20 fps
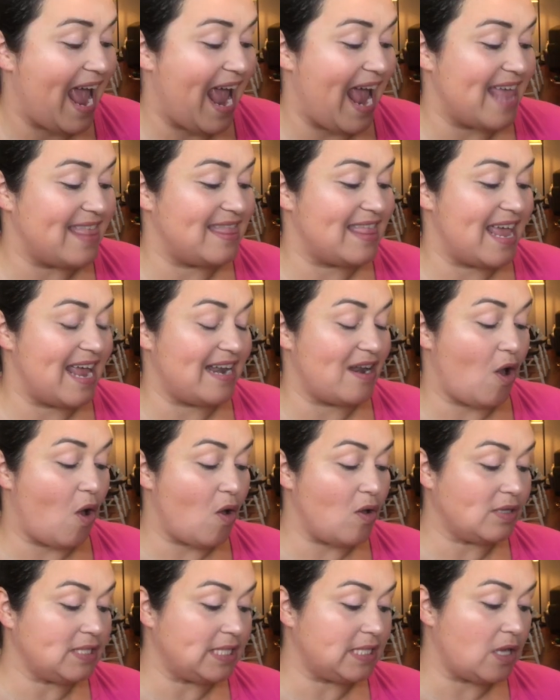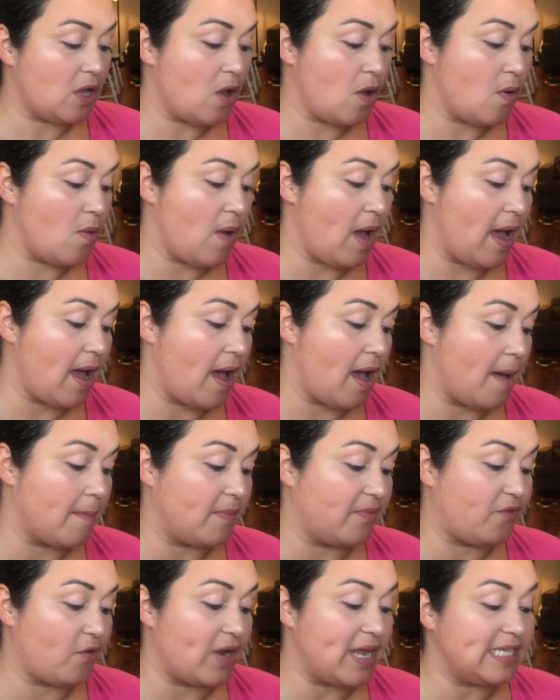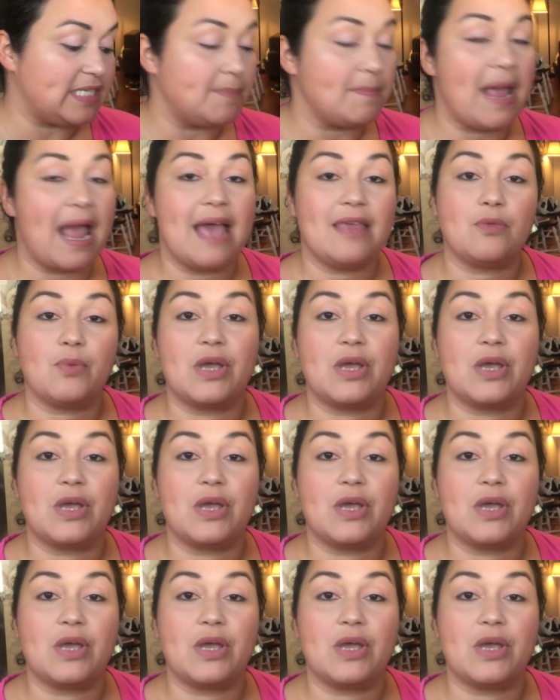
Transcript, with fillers: And then also um, for his math,